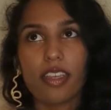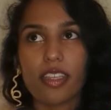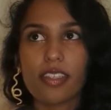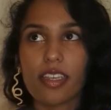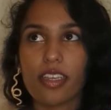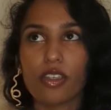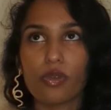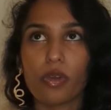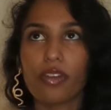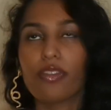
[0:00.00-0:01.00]
this
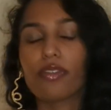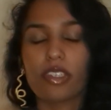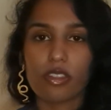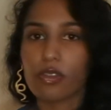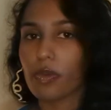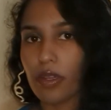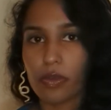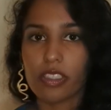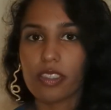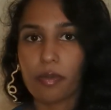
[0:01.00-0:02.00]
is one of the reasons why I
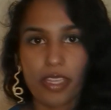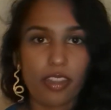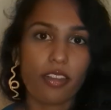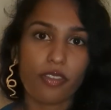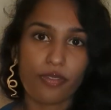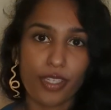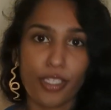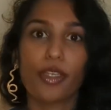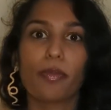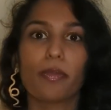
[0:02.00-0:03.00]
wanted to make this
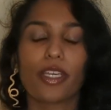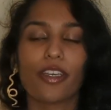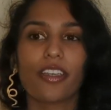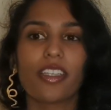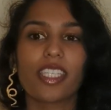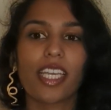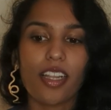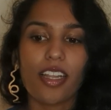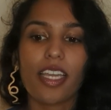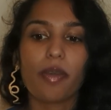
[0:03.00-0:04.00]
video, because
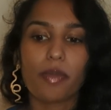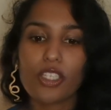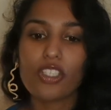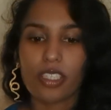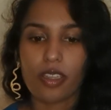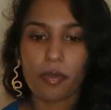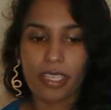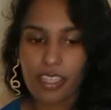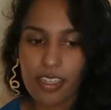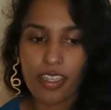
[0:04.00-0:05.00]
like I mentioned at the
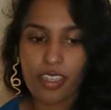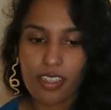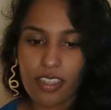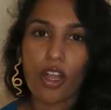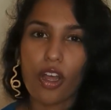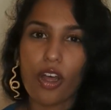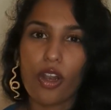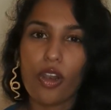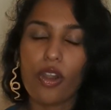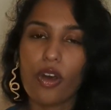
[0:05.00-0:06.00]
beginning,
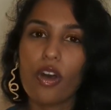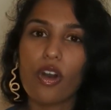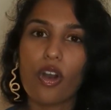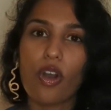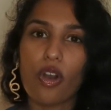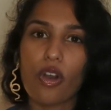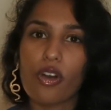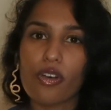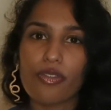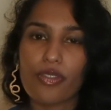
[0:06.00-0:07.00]
a lot
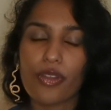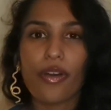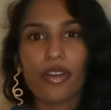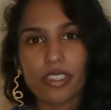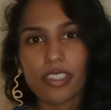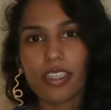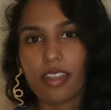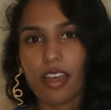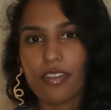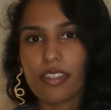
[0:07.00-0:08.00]
of the
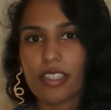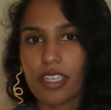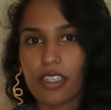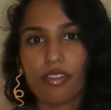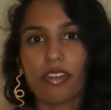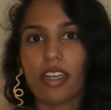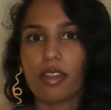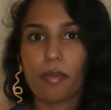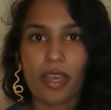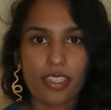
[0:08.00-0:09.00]
content that I've seen
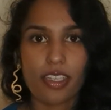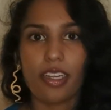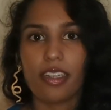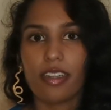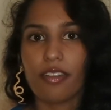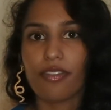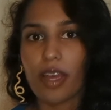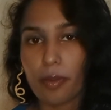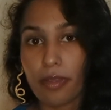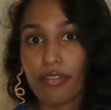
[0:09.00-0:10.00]
around the masculine and
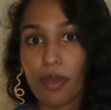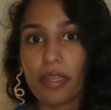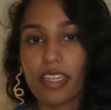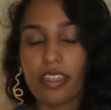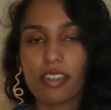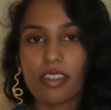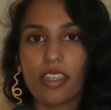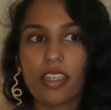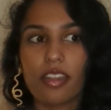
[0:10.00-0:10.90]
the feminine